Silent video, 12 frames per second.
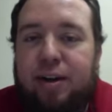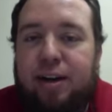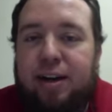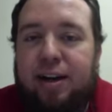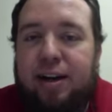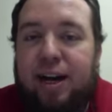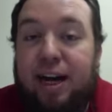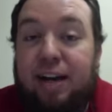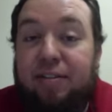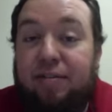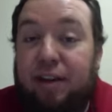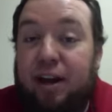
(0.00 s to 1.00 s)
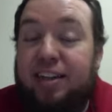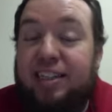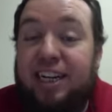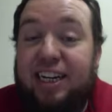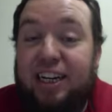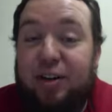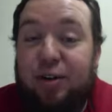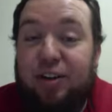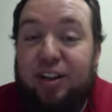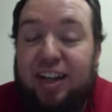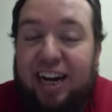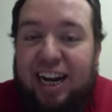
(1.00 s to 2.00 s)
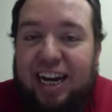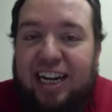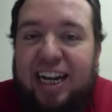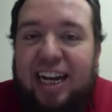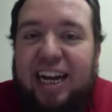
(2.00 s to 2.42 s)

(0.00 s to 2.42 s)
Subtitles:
I have not taken it online,